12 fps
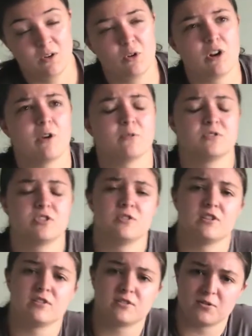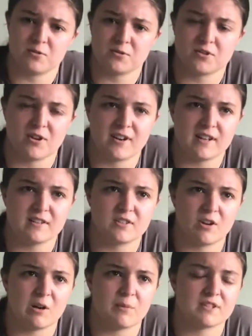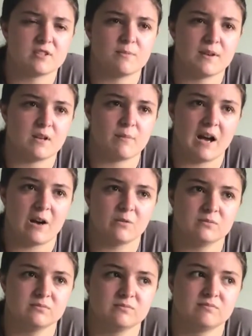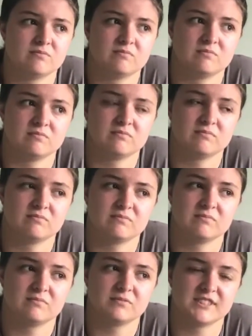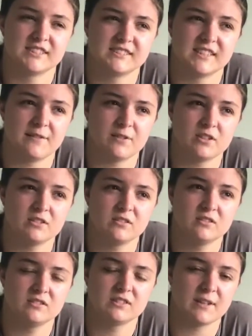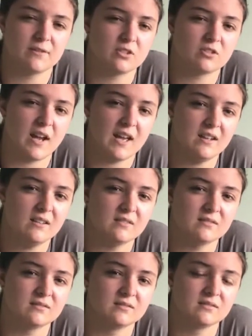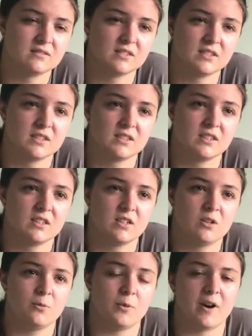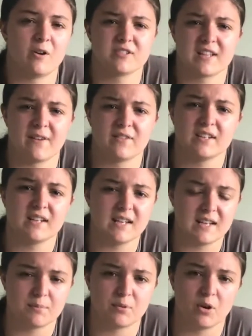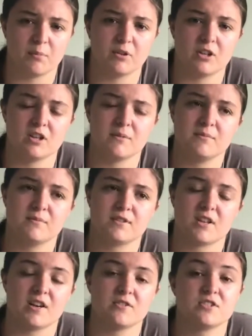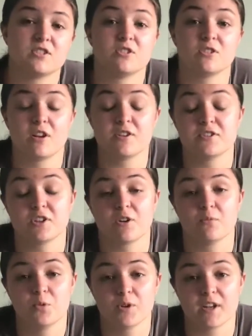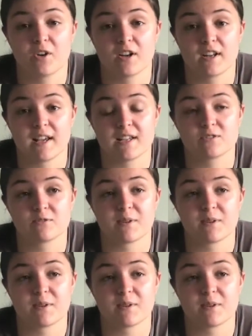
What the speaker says: Oh no, junior school, sorry. So I must have been about seven or 8, where I was having knee problems. I used to go on walking holidays